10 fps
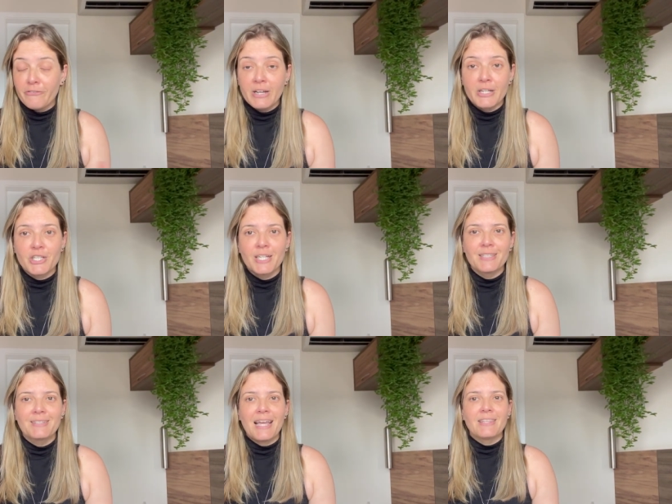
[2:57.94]

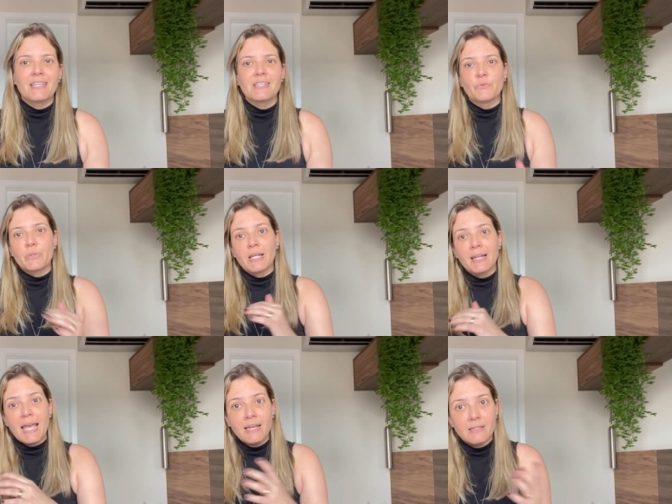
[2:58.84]
function that is
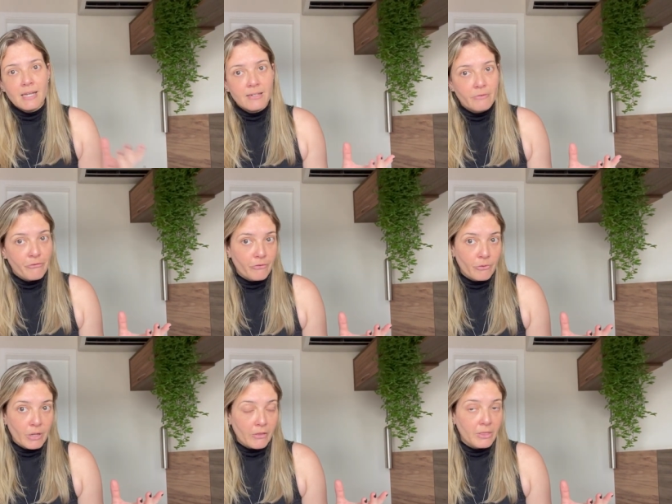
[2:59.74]
related
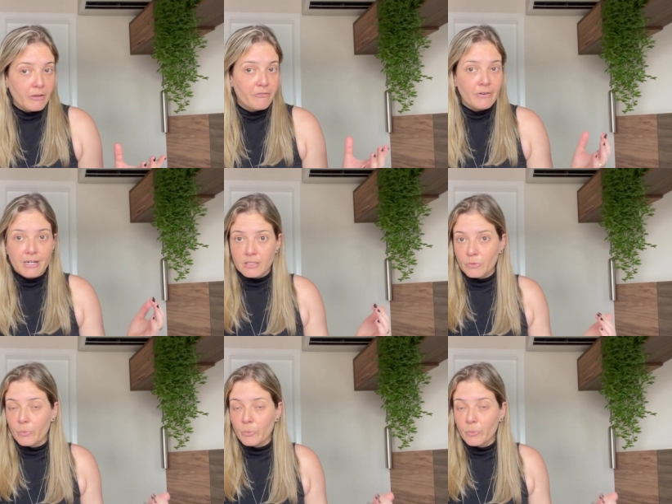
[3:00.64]
with the first